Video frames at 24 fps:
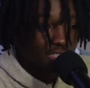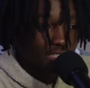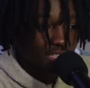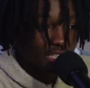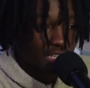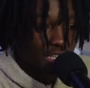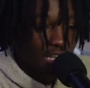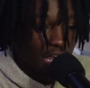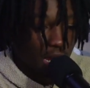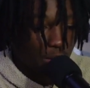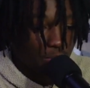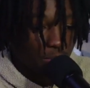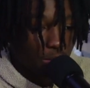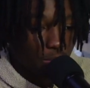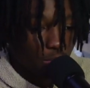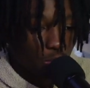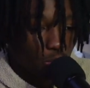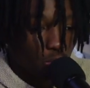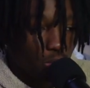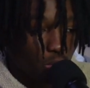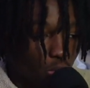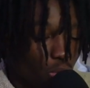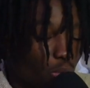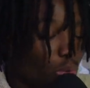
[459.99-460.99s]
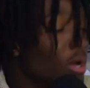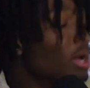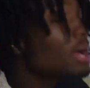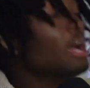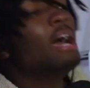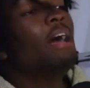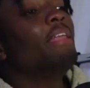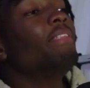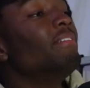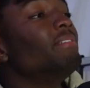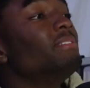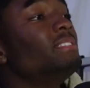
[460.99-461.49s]
seen a lot of people do.
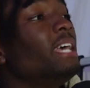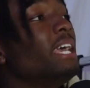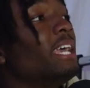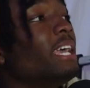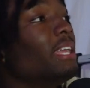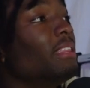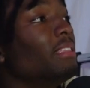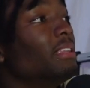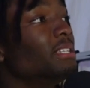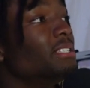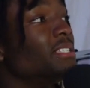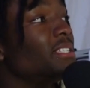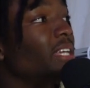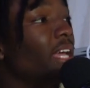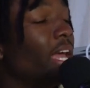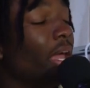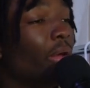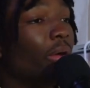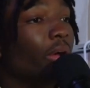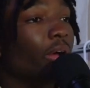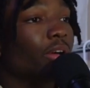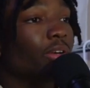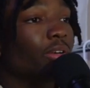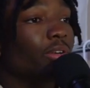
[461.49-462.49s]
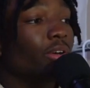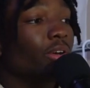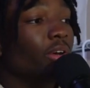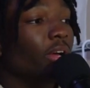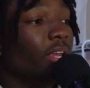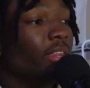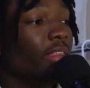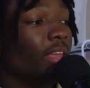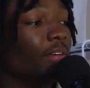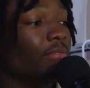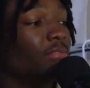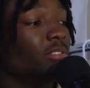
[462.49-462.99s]
They've taken this character
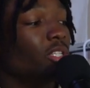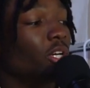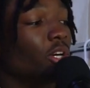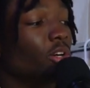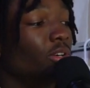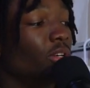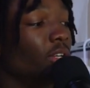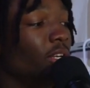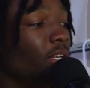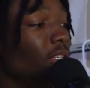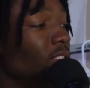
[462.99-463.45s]
and they've turned it